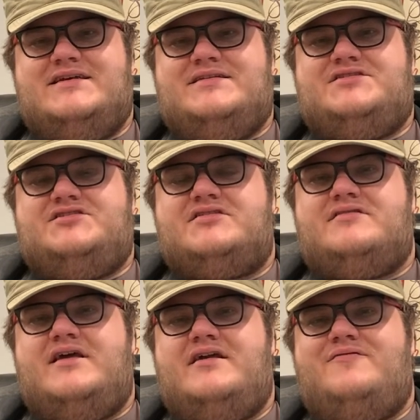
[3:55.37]
It's just
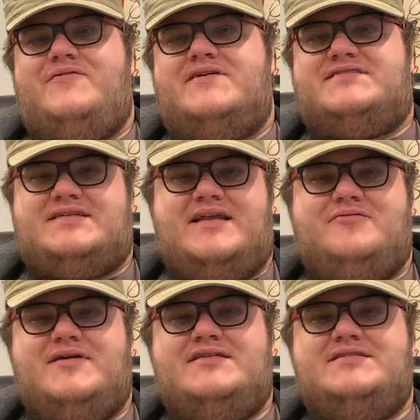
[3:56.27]
there for aesthetic
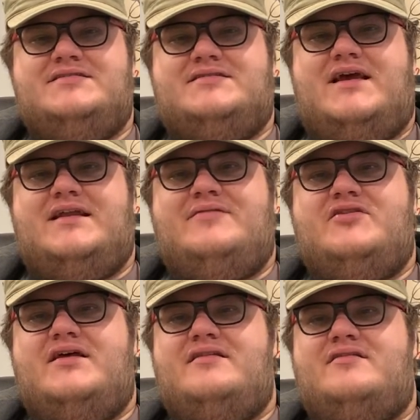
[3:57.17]
reasons, and even
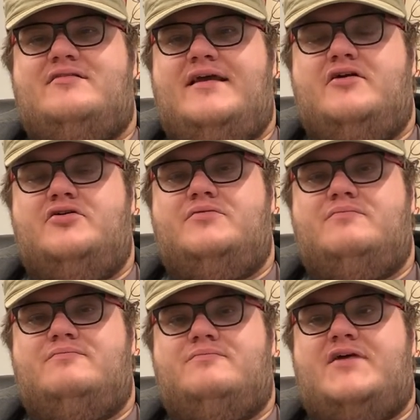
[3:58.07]
then, they aren't
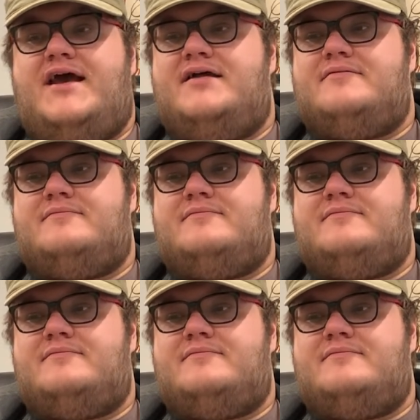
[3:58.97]
that